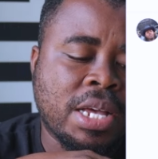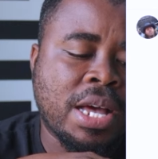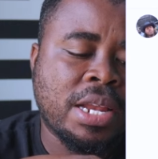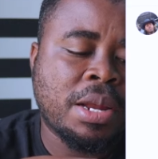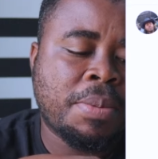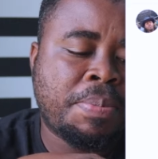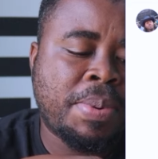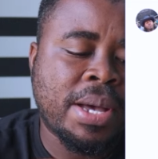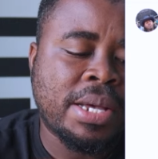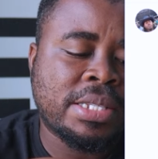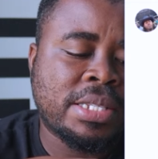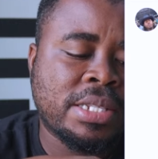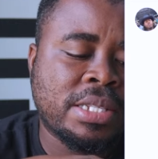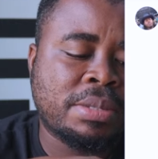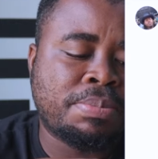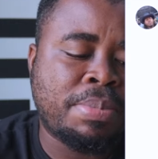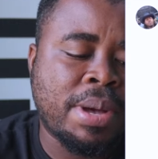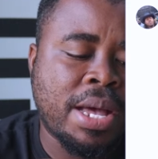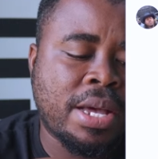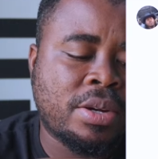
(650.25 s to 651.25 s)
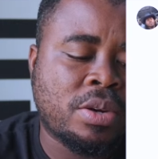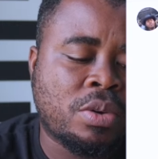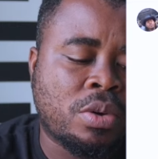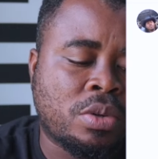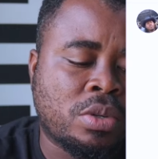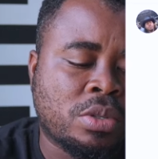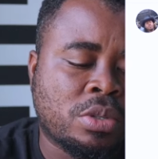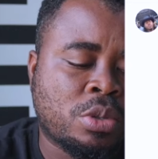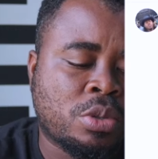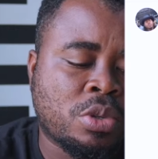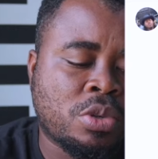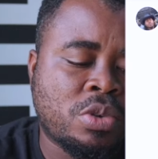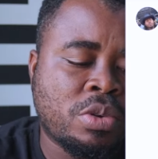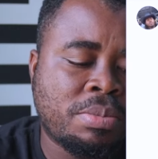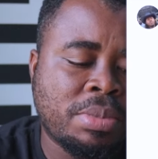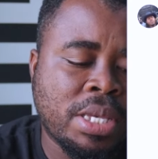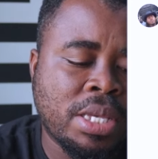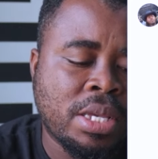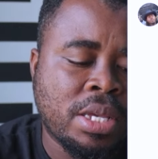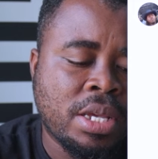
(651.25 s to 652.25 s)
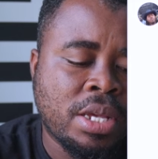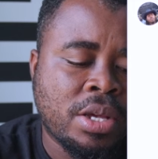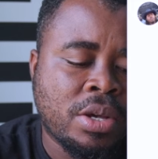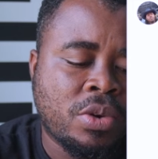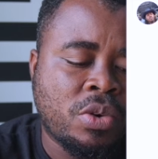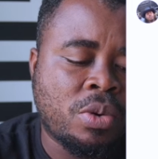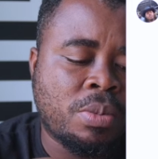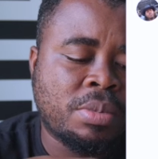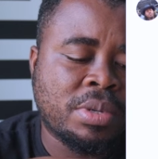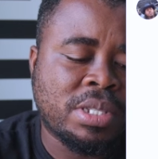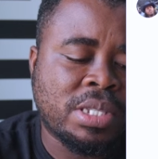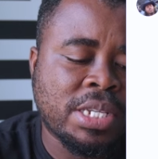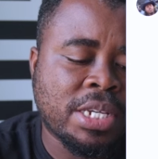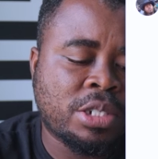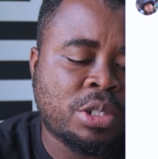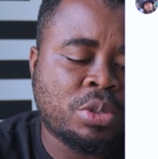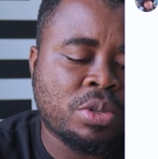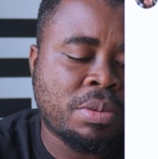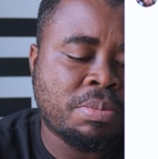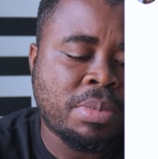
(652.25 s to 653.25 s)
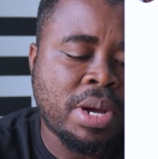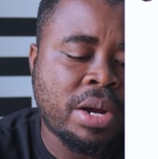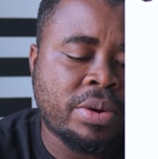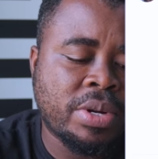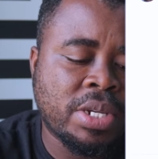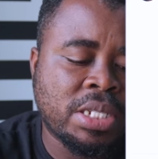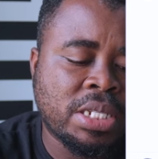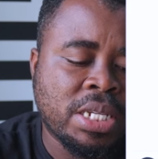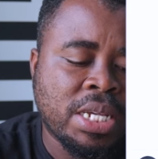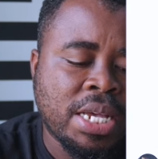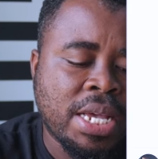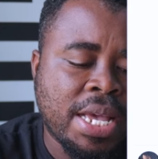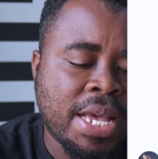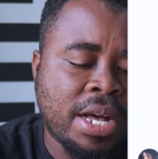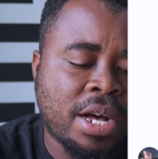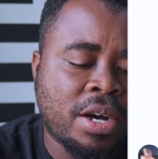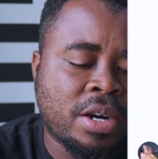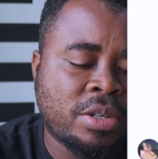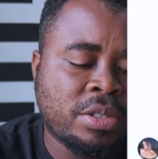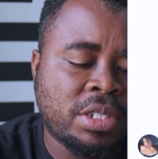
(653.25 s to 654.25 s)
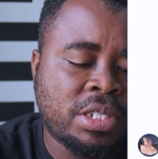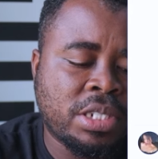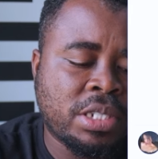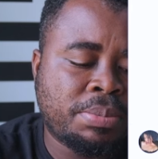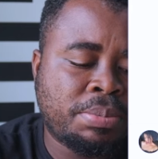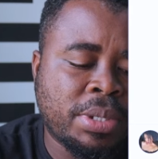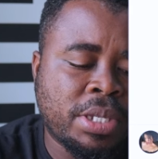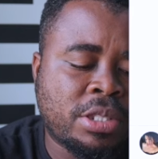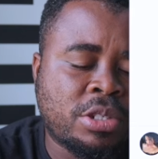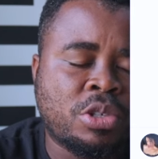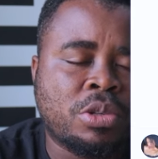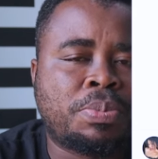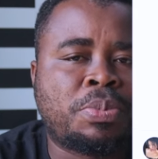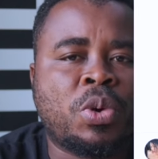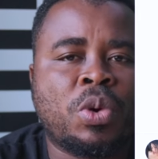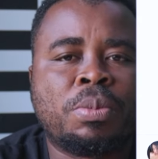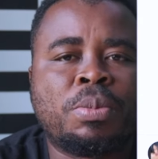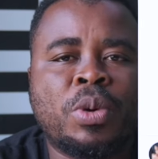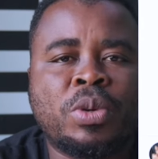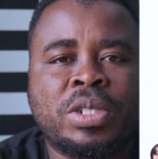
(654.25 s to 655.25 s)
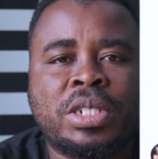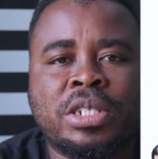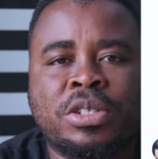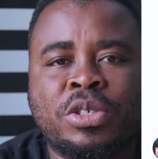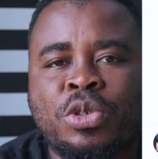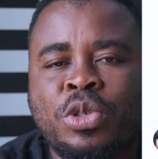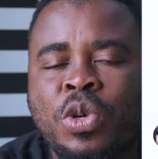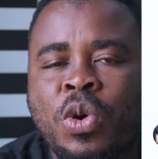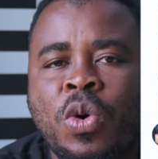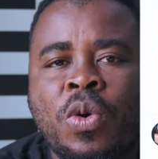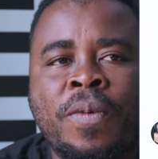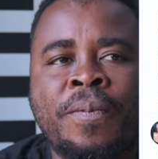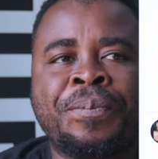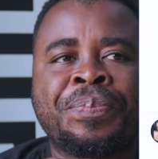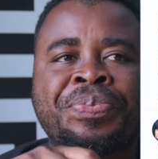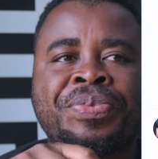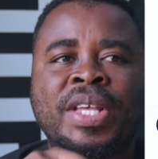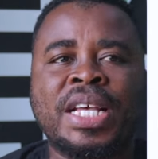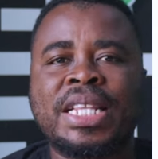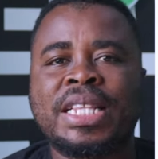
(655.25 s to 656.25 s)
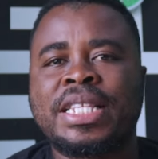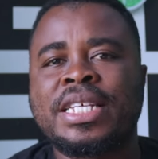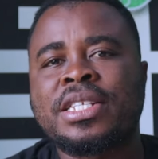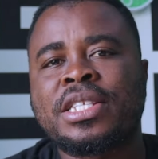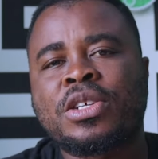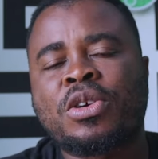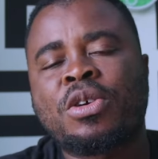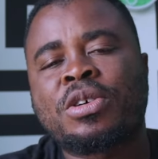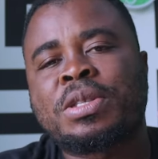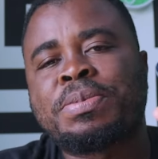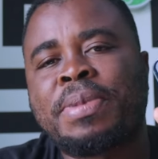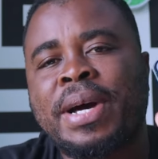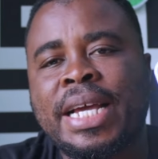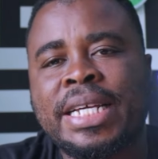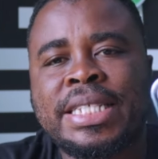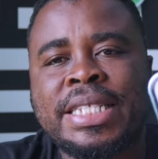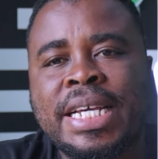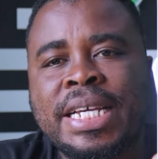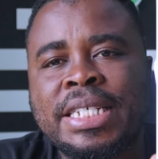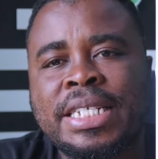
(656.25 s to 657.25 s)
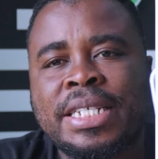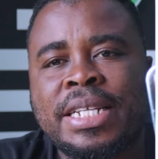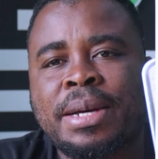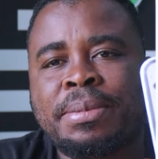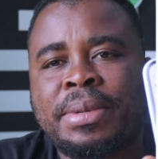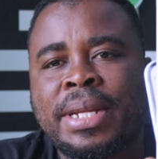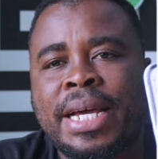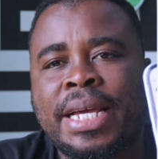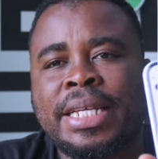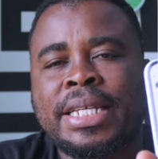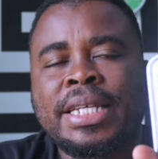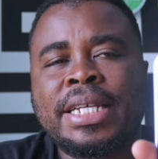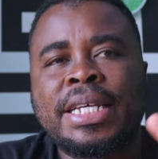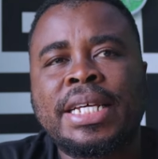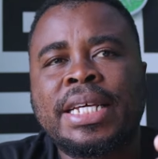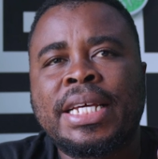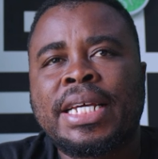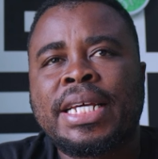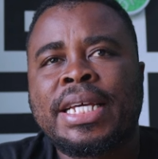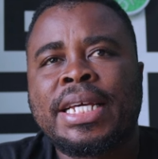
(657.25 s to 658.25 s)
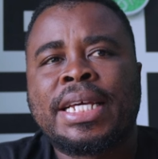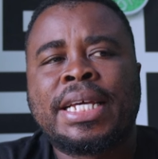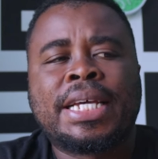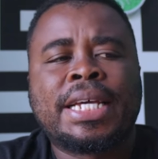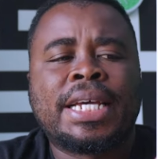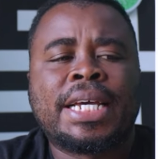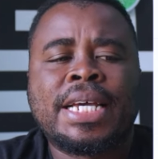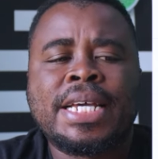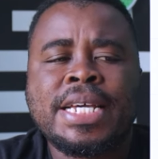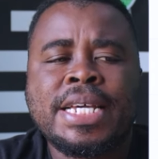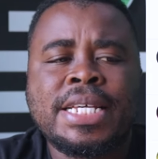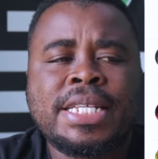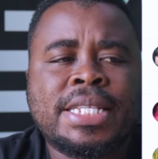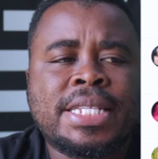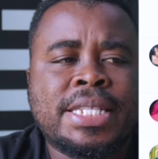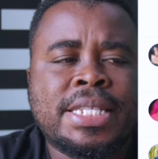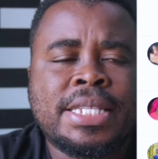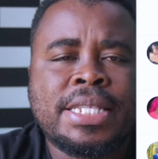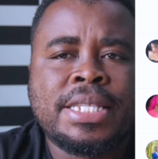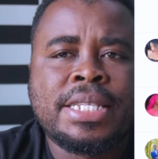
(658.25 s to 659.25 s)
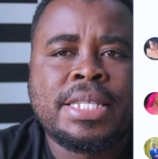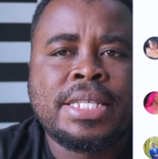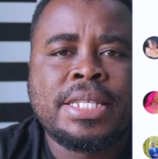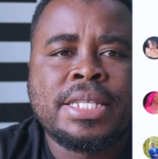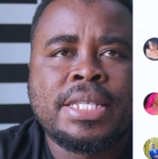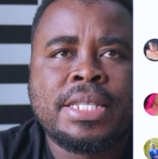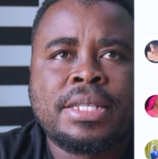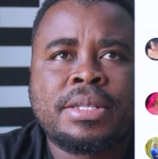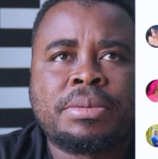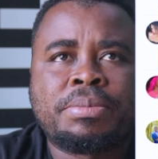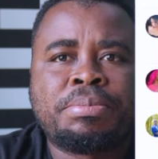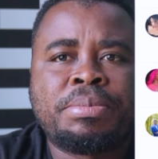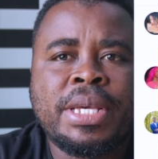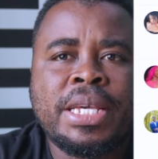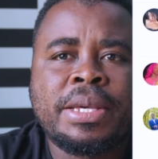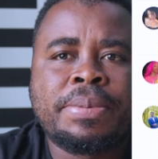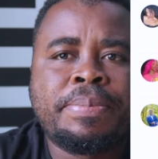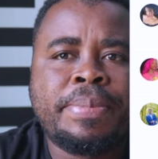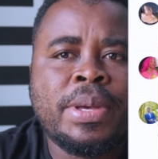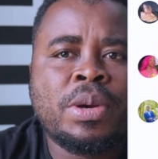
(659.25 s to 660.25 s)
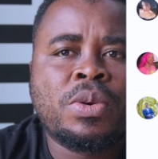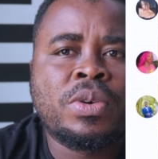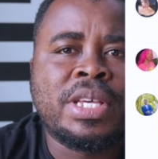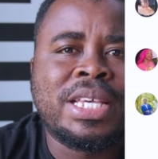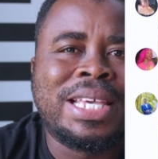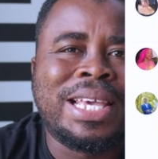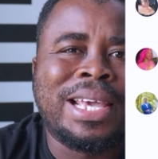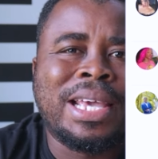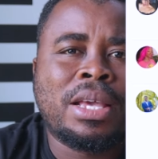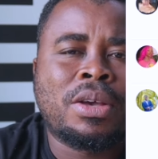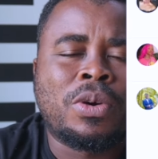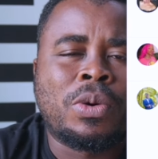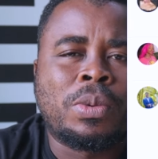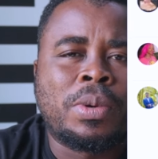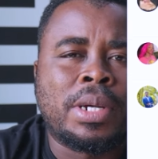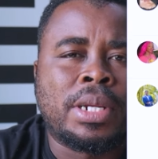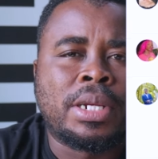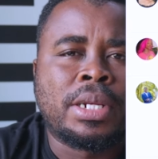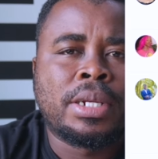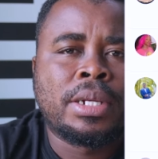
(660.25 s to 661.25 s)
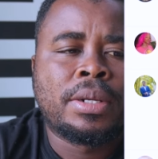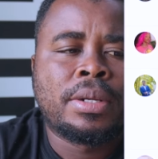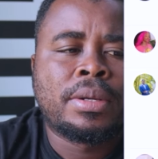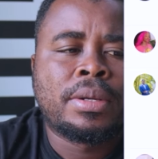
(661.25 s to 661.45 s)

Ghana passes ban on sodomy, homosexual marriage, LGBT promotion. So this caught my attention. I'm like, is Meek Mill gay or what?